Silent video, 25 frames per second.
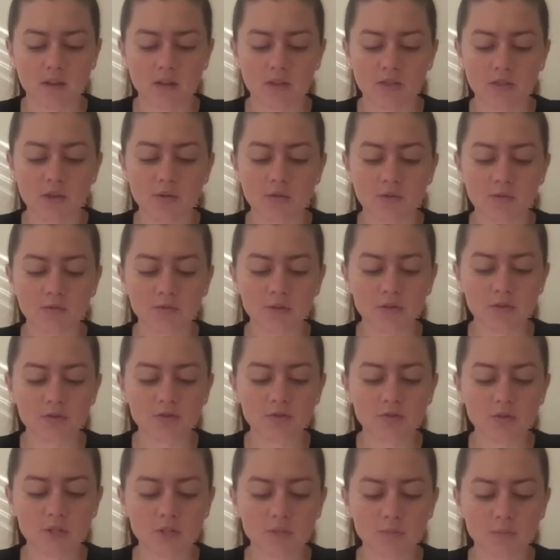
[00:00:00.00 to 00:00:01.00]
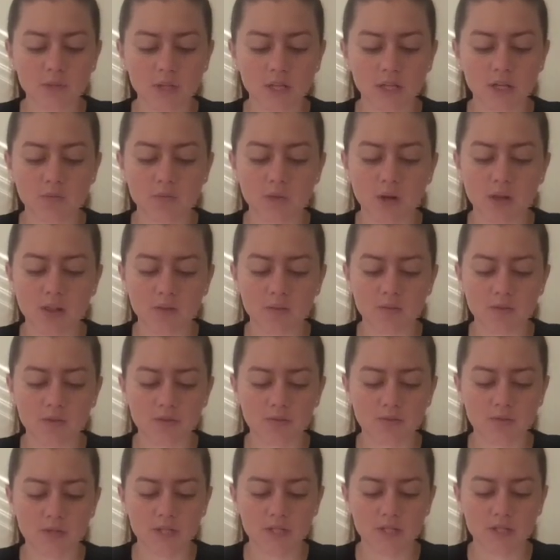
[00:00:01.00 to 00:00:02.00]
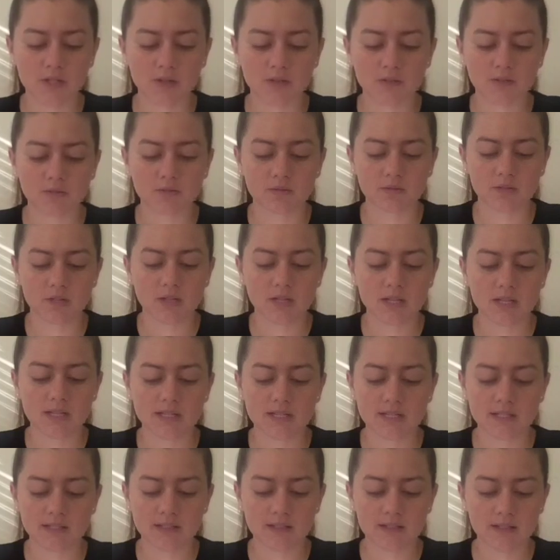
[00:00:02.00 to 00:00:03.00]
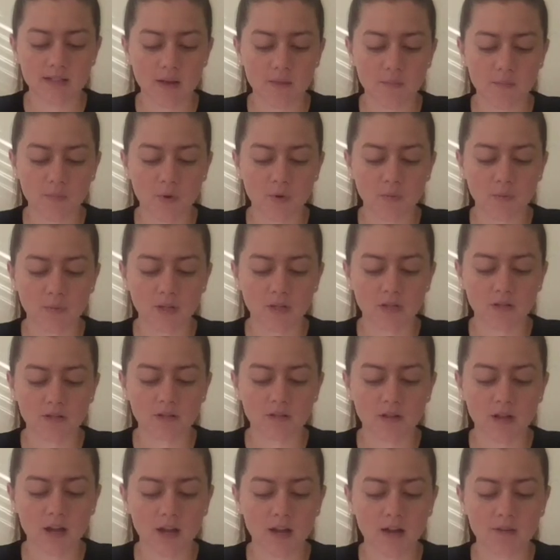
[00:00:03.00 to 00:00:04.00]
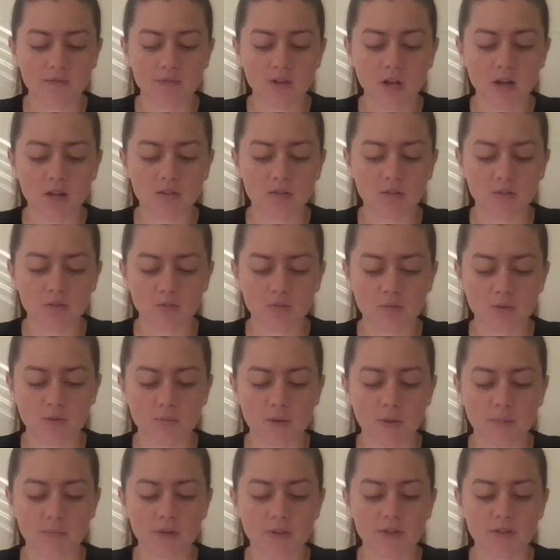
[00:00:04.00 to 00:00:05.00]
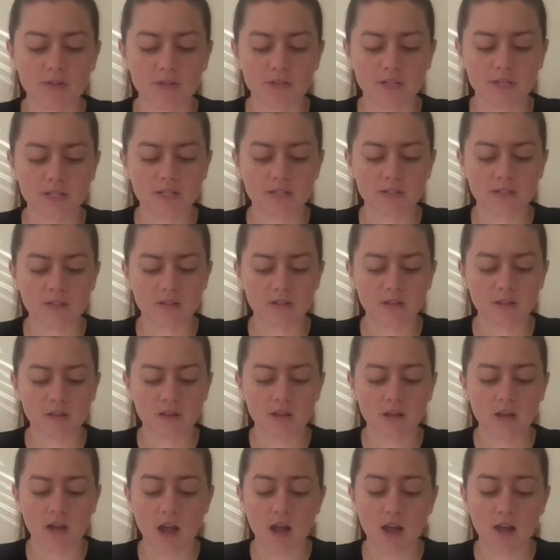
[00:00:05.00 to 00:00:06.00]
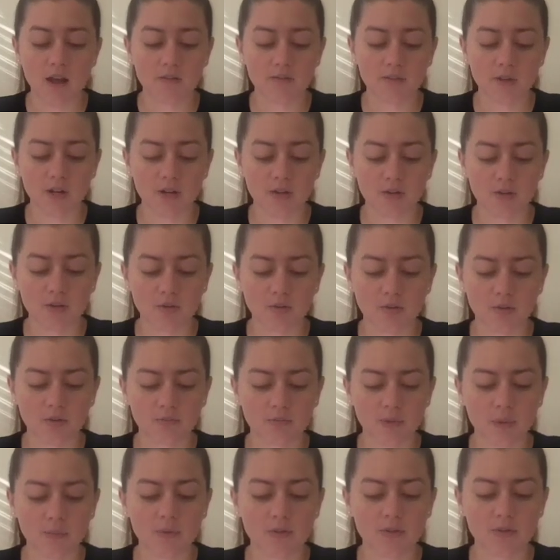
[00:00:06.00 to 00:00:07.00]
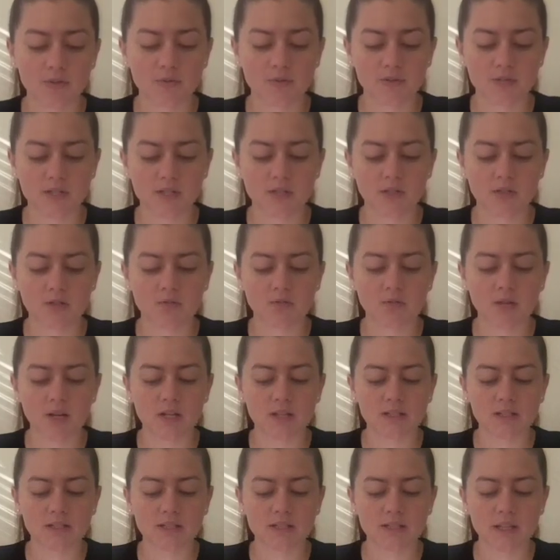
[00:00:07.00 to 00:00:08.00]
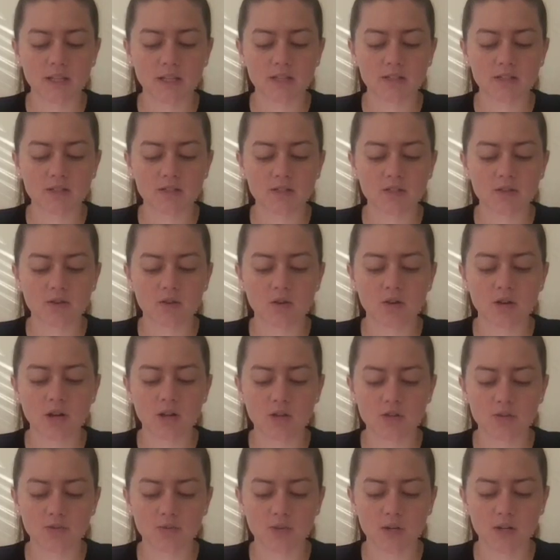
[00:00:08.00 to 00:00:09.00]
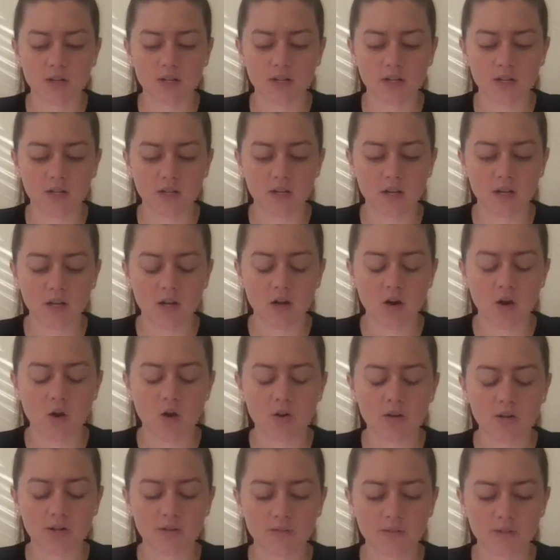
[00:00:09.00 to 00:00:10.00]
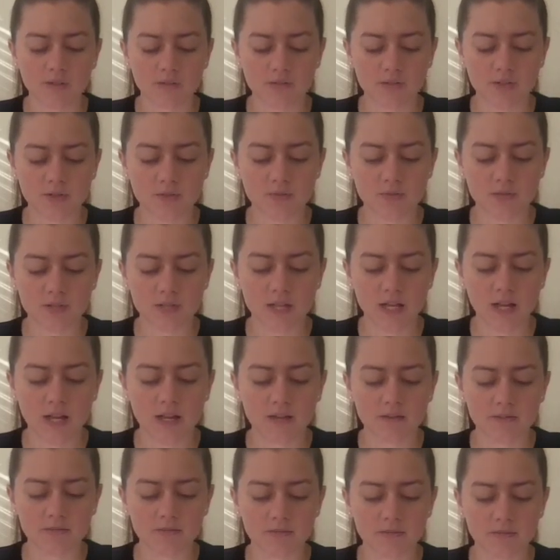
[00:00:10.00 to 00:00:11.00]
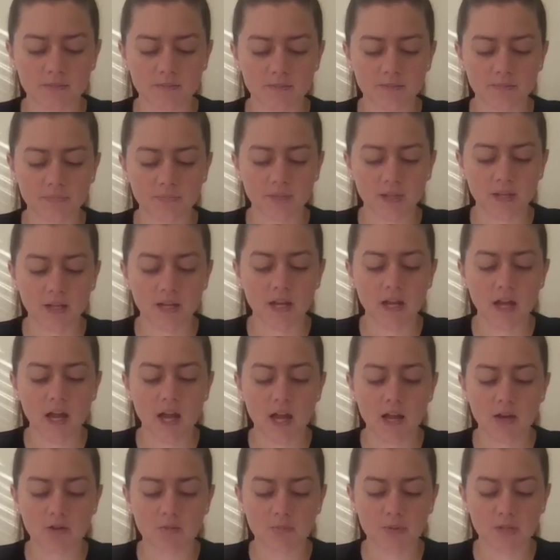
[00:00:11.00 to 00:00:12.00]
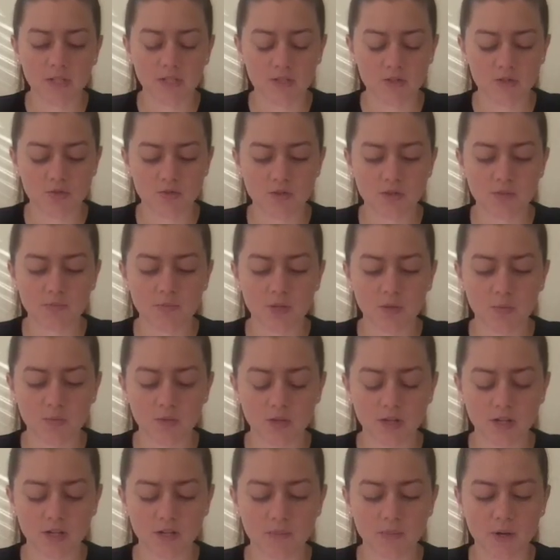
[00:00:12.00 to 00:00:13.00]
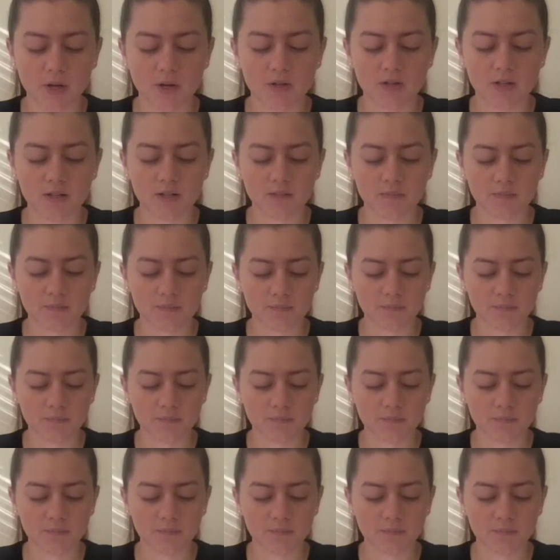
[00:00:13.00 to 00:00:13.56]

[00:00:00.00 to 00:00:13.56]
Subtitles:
They refused to explain why they were doing so. Since that moment, I have not known where my mother is. I have not known if my mother was in the United States or elsewhere, or even if she was alive. I have been extremely worried about her.